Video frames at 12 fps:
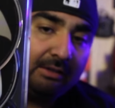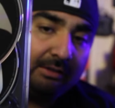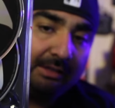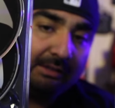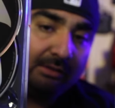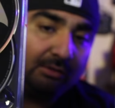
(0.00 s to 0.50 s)

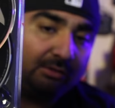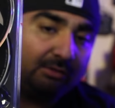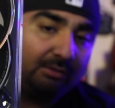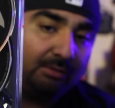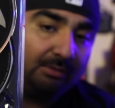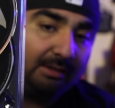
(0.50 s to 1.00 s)
you get those
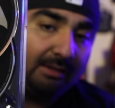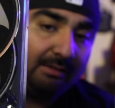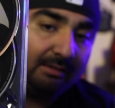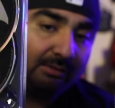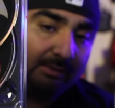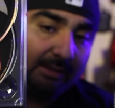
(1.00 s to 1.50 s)
two
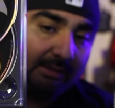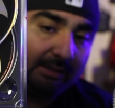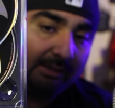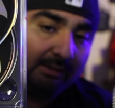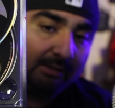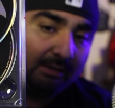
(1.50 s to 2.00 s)
discs right
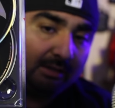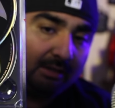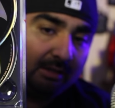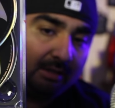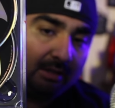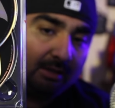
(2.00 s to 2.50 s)
there.
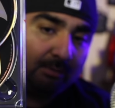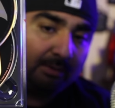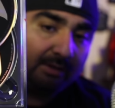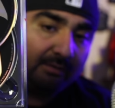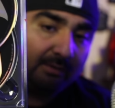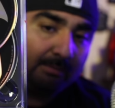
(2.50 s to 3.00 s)

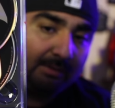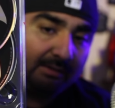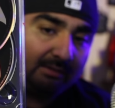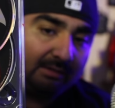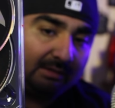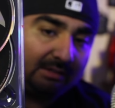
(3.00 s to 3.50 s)
One of them
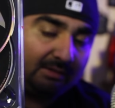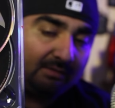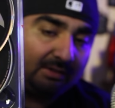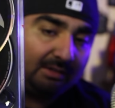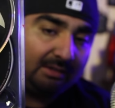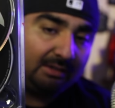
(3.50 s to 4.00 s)
is the
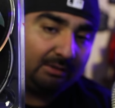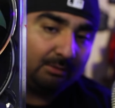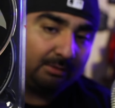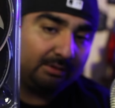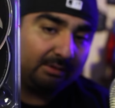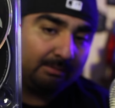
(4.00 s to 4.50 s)
DVD, the
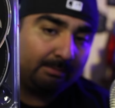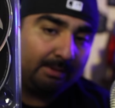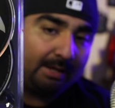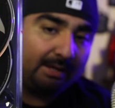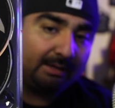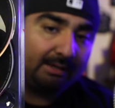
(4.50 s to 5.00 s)
one in the
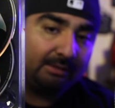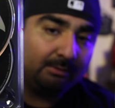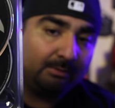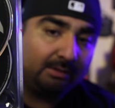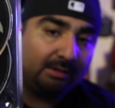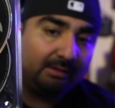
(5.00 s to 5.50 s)
back, and the
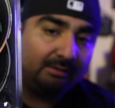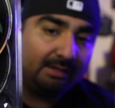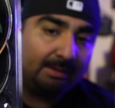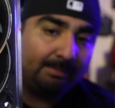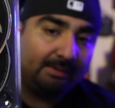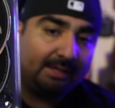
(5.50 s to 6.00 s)
one on
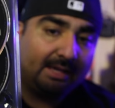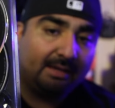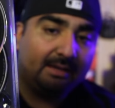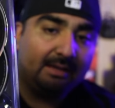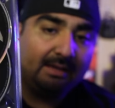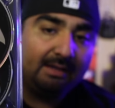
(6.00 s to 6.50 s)
top of
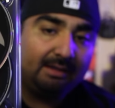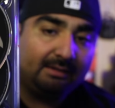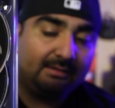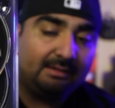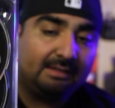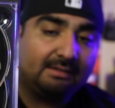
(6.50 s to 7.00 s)
that
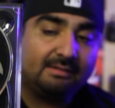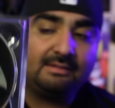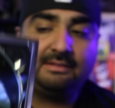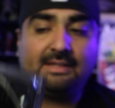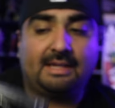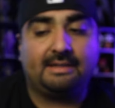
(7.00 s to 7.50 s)
is the
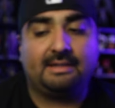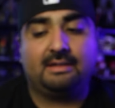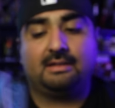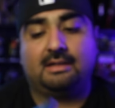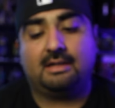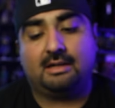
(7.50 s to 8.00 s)

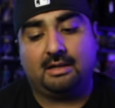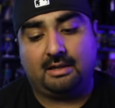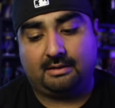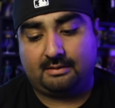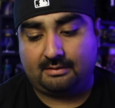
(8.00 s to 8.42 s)
extended cut,